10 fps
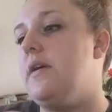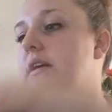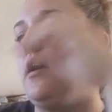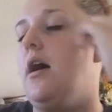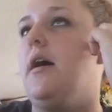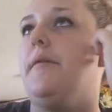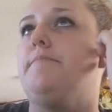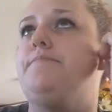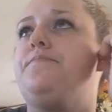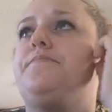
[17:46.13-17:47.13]
going
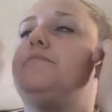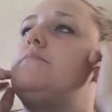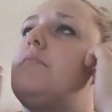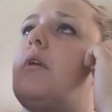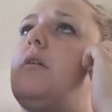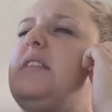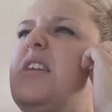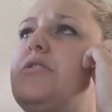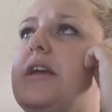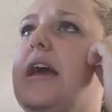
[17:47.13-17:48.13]
the
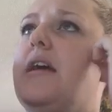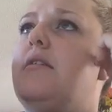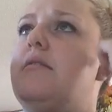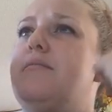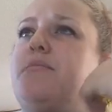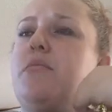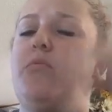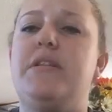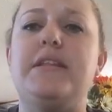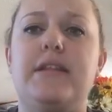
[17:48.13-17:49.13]
other day,
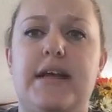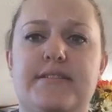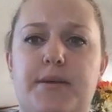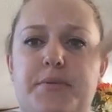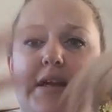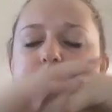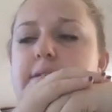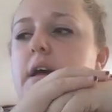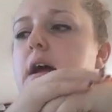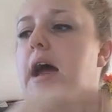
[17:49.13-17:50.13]
within the last couple
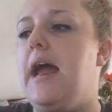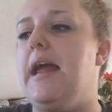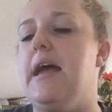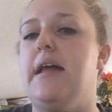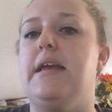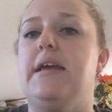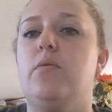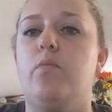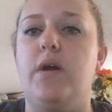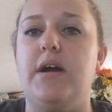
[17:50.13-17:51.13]
days, and
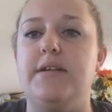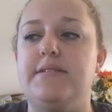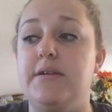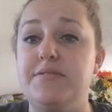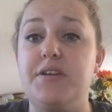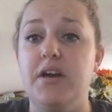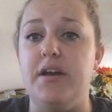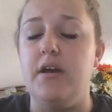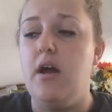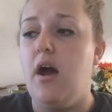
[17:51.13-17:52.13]
it was
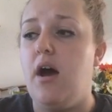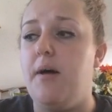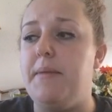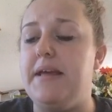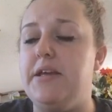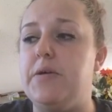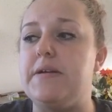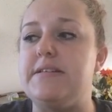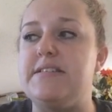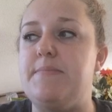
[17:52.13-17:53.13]
good. You
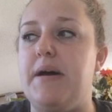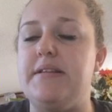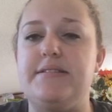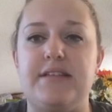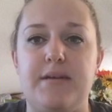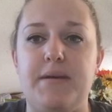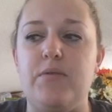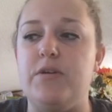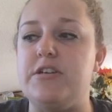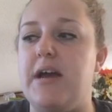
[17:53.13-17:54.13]
can smell the
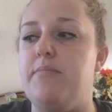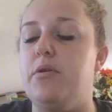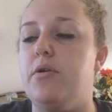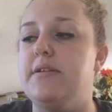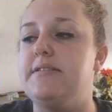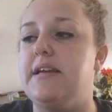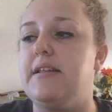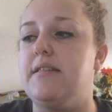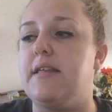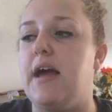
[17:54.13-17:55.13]
cinnamon, which I'm
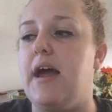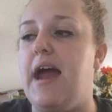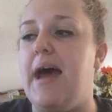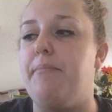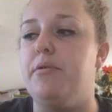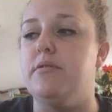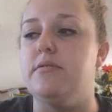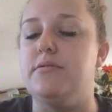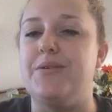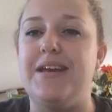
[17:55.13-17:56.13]
noticing that
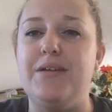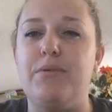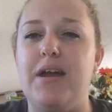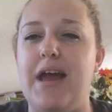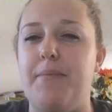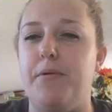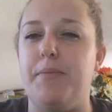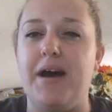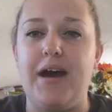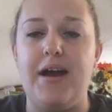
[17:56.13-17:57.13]
apple zucchini bread, apple
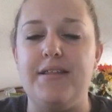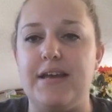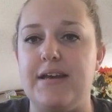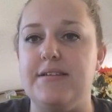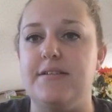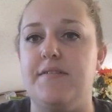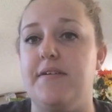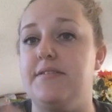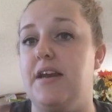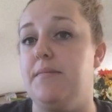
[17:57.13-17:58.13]
pie, that kind of stuff,
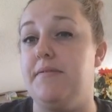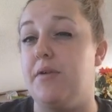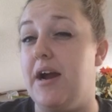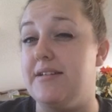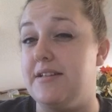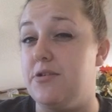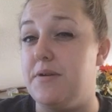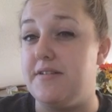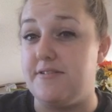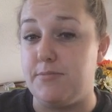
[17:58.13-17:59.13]
I've said it before, has a little
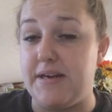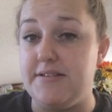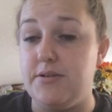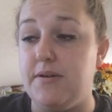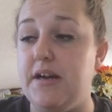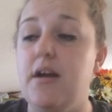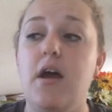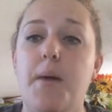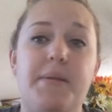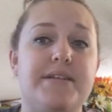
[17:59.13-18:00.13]
bit of spice to it,
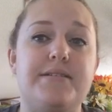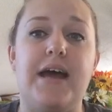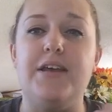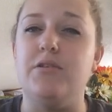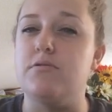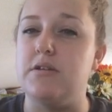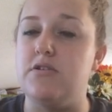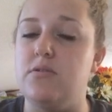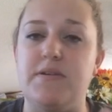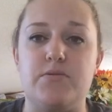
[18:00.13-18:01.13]
but it's not usually
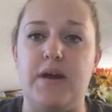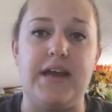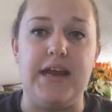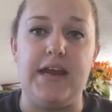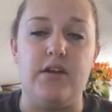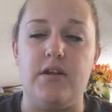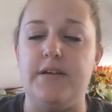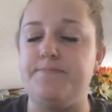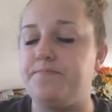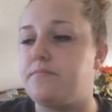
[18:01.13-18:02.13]
too much where I can't handle
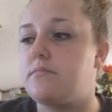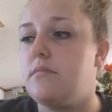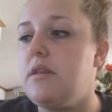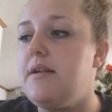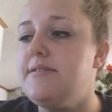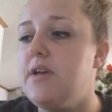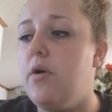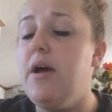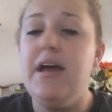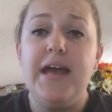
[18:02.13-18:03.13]
it.
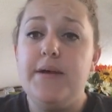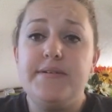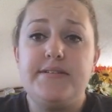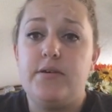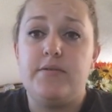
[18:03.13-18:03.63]
So it was